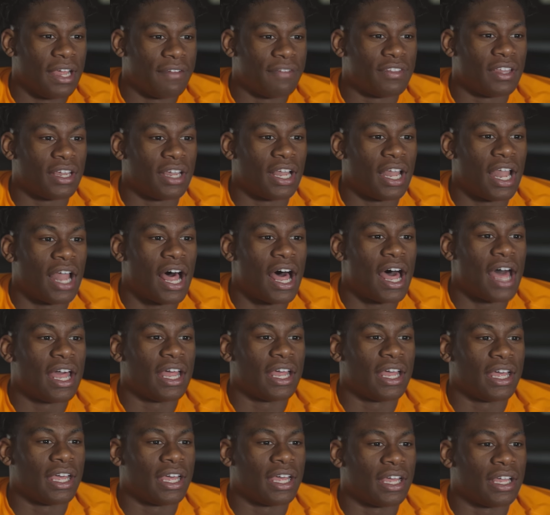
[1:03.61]
lifting a
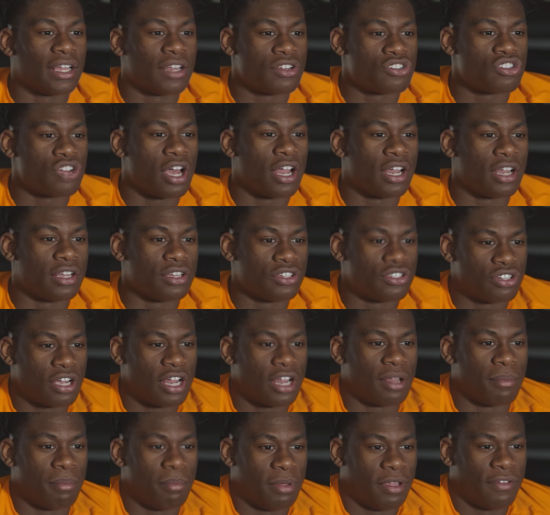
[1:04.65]
lot and trying to
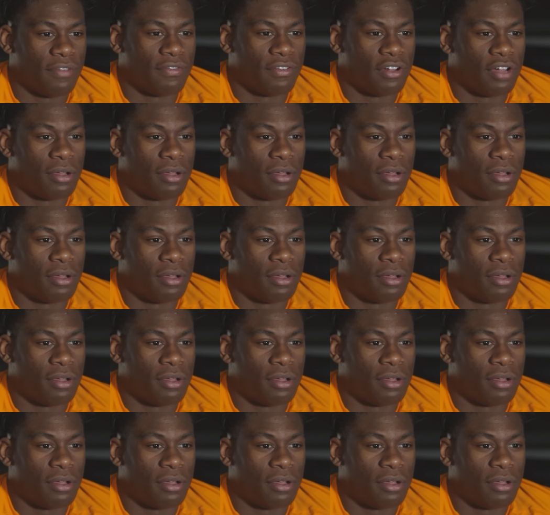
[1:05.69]
trying to beef